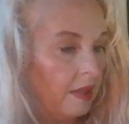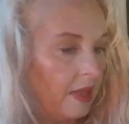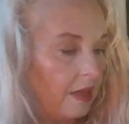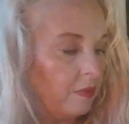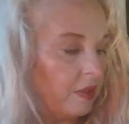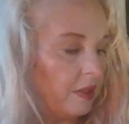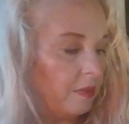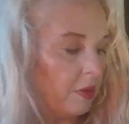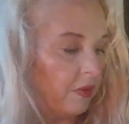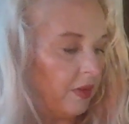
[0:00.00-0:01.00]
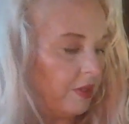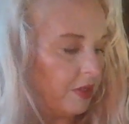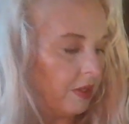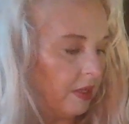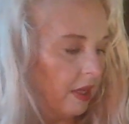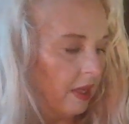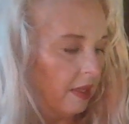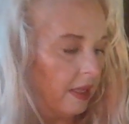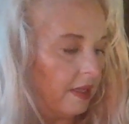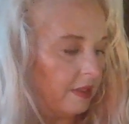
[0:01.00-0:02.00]
That was their motivation.
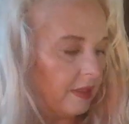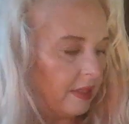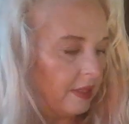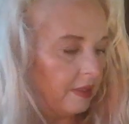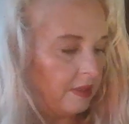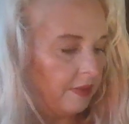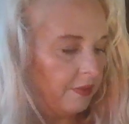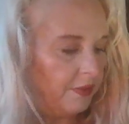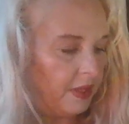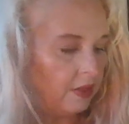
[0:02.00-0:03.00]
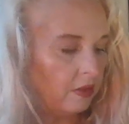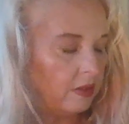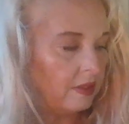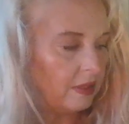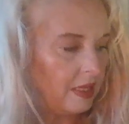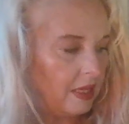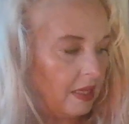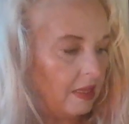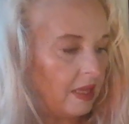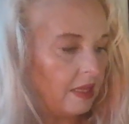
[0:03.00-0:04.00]
They could sense, feel,
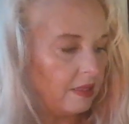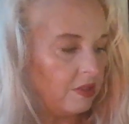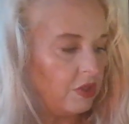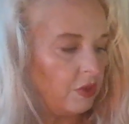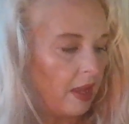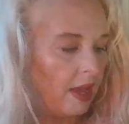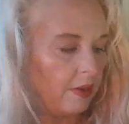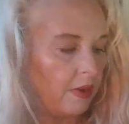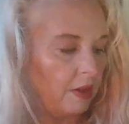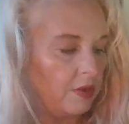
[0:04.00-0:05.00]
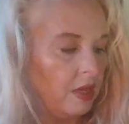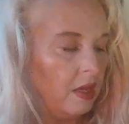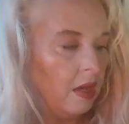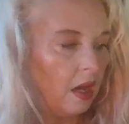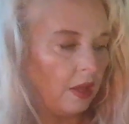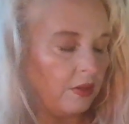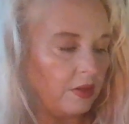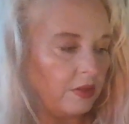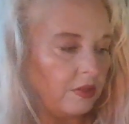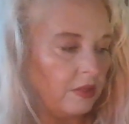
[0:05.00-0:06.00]
see the essence you had around
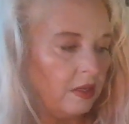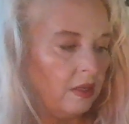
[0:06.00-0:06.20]
others,